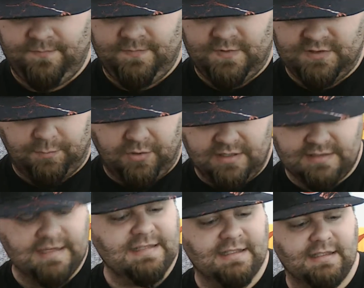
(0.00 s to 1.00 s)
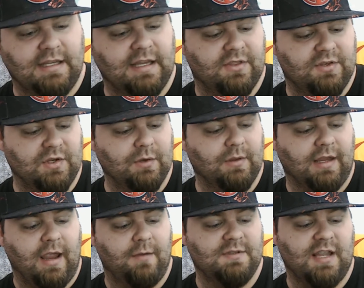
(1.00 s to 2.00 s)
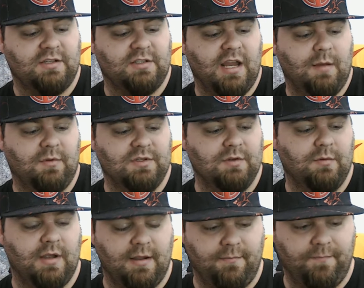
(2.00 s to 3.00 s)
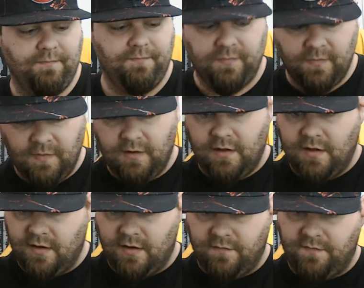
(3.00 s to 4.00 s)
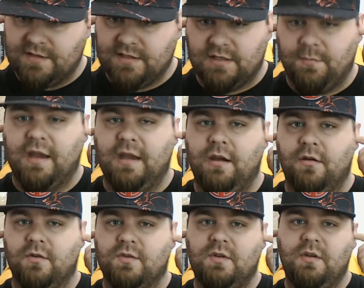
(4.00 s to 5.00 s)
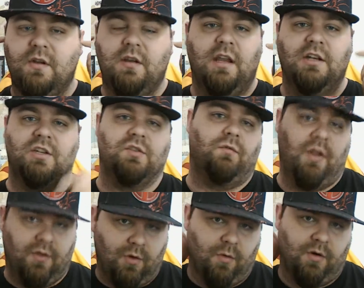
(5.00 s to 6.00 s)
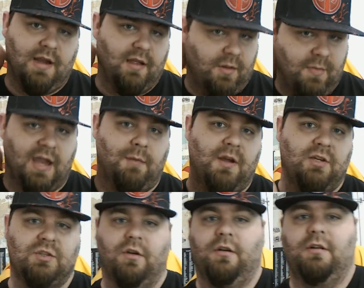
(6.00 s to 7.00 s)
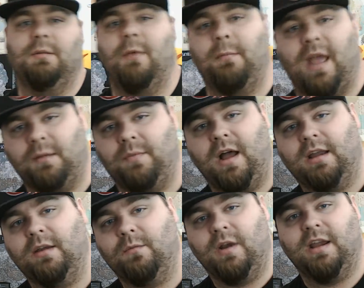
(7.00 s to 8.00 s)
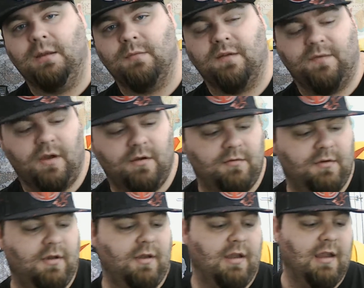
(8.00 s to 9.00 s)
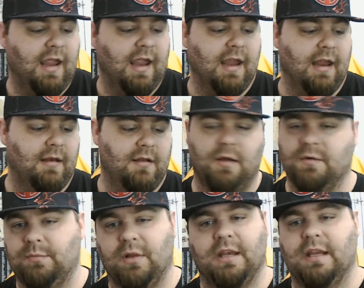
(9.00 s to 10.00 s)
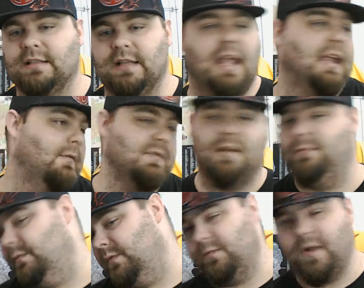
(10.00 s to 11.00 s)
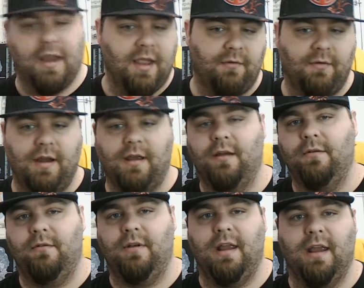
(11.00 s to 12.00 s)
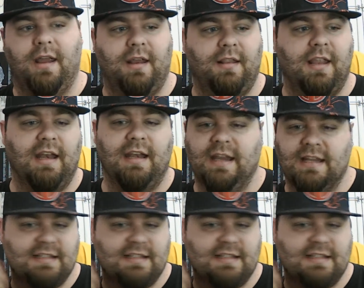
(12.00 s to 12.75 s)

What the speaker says: It's a pretty decent length, too. Like, I was actually able to affix it to my ears and just run the cord down the back of my shirt to my back pocket where I keep my phone. And there was plenty of slack. I was able to move my head around, and they didn't get